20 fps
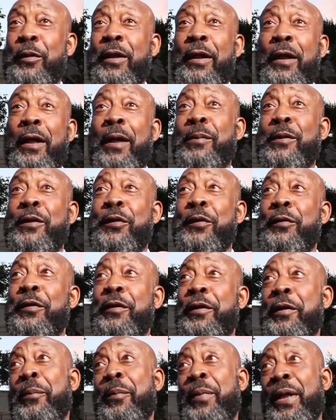with an
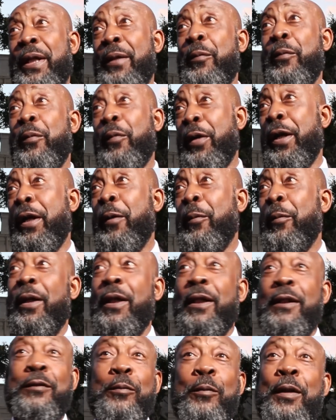opportunity to be where I
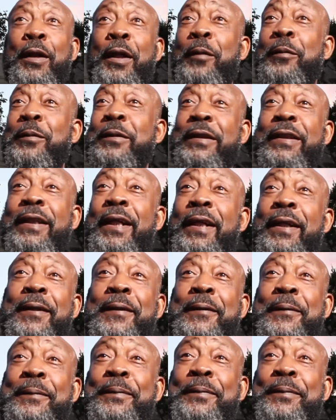was when I was there.